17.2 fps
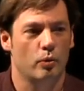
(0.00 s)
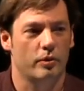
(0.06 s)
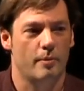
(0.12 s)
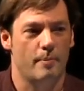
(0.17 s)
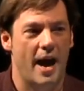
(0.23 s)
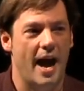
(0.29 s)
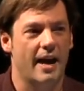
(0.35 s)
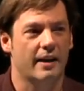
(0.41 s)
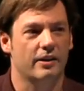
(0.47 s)
With
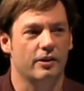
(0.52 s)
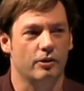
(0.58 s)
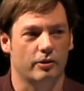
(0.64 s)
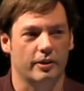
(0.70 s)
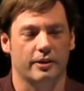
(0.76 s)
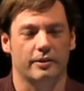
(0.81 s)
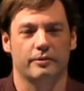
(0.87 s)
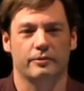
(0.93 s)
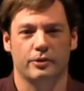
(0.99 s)
a Mac,
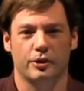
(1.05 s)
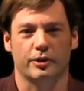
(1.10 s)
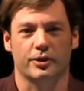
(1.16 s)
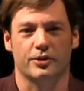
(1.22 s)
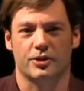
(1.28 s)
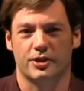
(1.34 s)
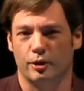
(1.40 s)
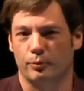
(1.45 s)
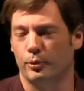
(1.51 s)
you can, you
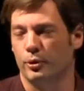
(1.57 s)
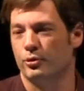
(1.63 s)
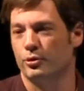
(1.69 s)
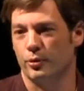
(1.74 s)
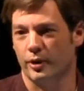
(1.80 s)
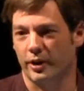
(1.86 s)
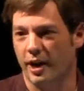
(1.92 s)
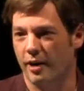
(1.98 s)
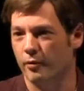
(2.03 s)
can still boot
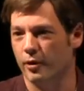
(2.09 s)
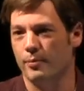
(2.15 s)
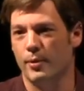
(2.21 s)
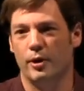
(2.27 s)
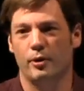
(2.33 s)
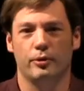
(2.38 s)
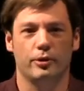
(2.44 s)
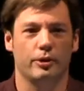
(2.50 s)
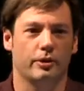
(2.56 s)
to recovery
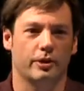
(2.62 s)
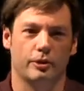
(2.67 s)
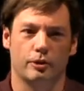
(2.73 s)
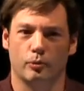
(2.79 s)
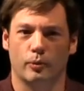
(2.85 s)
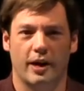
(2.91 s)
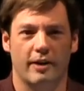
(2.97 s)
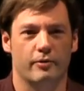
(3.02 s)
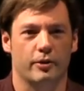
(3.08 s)
mode. You can
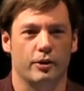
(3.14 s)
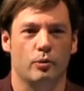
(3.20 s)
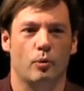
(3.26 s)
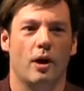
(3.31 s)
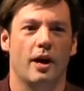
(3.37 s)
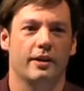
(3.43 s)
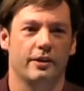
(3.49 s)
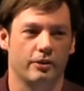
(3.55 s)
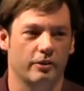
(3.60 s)
do whatever you
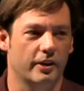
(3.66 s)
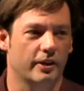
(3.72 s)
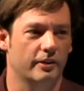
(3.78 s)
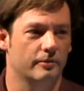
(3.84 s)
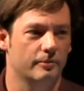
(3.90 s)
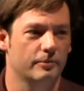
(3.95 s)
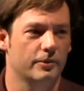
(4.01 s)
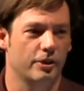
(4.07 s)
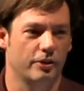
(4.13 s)
want. You
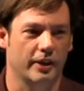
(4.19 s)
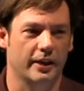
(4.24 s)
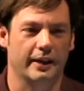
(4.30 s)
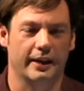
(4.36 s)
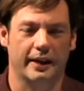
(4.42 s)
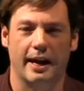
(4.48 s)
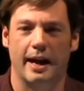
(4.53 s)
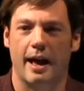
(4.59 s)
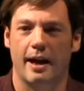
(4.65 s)
can, you
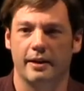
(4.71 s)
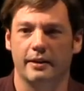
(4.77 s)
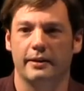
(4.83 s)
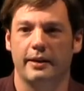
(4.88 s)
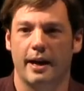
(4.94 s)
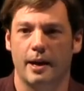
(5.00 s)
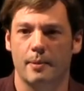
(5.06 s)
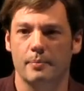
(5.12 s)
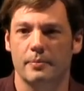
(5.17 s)
can get out
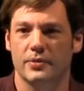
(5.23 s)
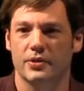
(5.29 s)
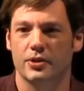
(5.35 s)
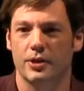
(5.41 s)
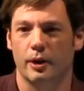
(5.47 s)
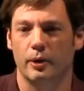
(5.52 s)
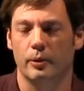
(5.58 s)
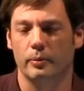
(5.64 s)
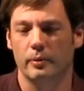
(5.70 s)
of debt.
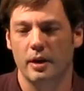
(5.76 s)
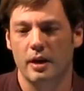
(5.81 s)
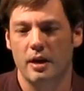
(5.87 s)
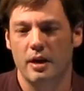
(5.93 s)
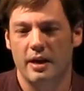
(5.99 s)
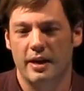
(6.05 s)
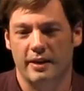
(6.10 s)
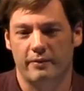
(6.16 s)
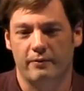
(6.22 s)
So
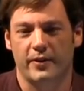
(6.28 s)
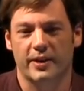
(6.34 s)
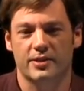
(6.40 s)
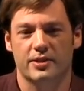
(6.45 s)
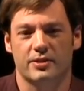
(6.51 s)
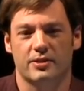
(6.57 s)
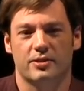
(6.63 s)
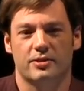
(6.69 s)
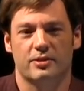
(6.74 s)
it
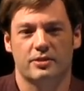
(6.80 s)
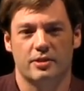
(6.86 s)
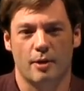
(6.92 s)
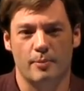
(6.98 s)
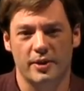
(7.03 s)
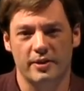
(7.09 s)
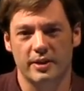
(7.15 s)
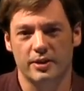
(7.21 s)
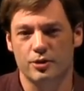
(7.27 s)
fixes
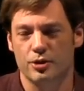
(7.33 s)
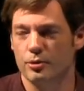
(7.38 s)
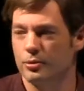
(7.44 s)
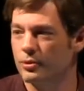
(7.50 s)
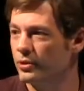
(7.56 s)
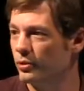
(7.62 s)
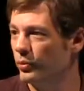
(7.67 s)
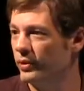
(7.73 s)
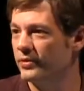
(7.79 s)
some of the
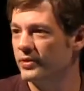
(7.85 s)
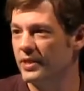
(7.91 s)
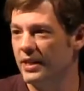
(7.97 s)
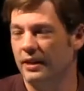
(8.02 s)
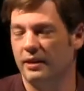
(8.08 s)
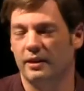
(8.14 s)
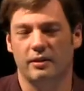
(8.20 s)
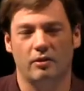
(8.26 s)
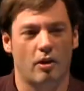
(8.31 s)
issues that we've
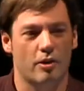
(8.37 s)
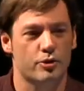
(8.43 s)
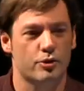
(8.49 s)
seen in